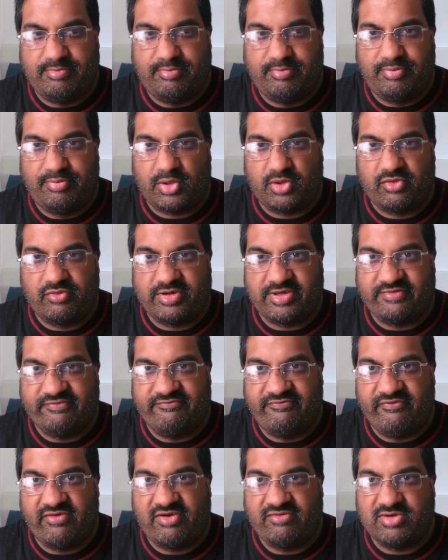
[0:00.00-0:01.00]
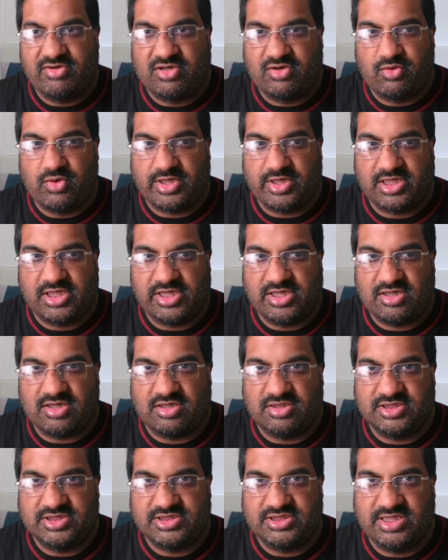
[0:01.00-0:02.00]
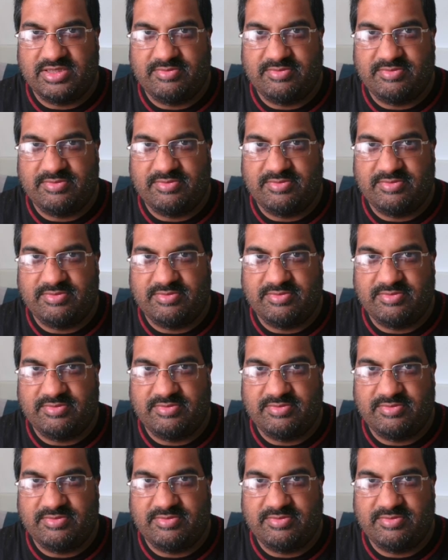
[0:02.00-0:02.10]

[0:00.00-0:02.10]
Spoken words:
boring very quickly, honestly,